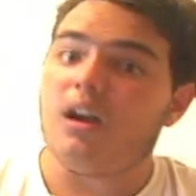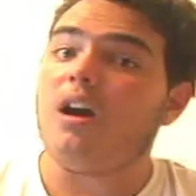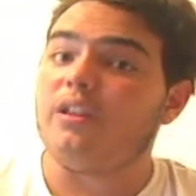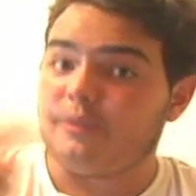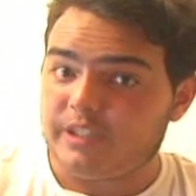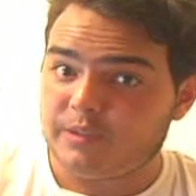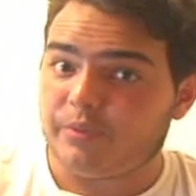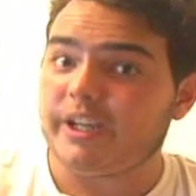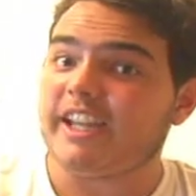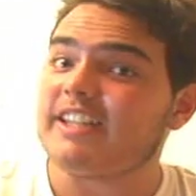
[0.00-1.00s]
although at this
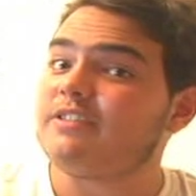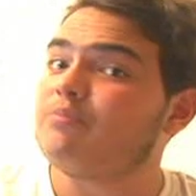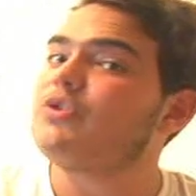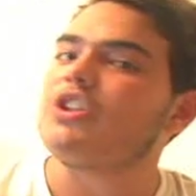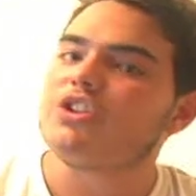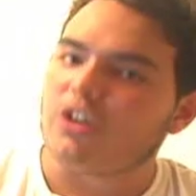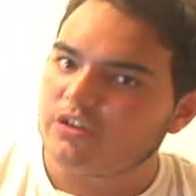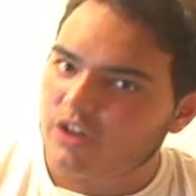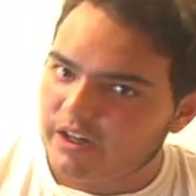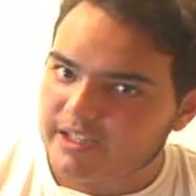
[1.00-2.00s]
point it's just
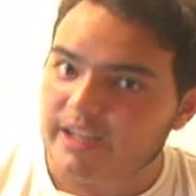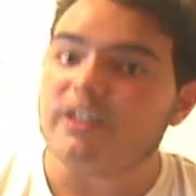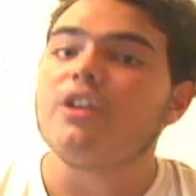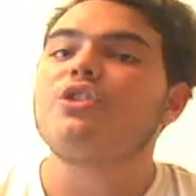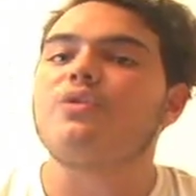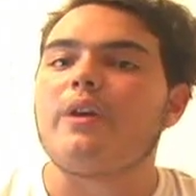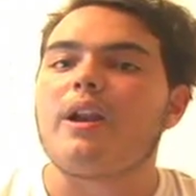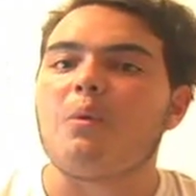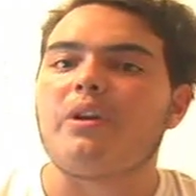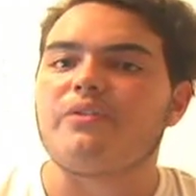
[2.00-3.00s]
Tarzan, to vote
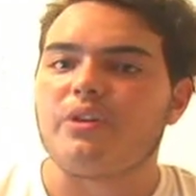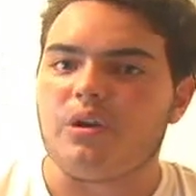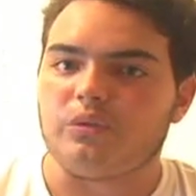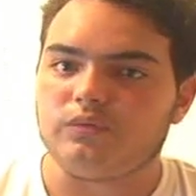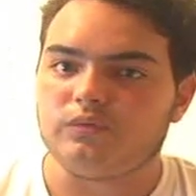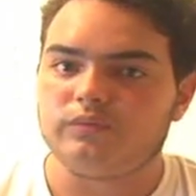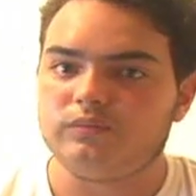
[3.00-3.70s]
out one of their own.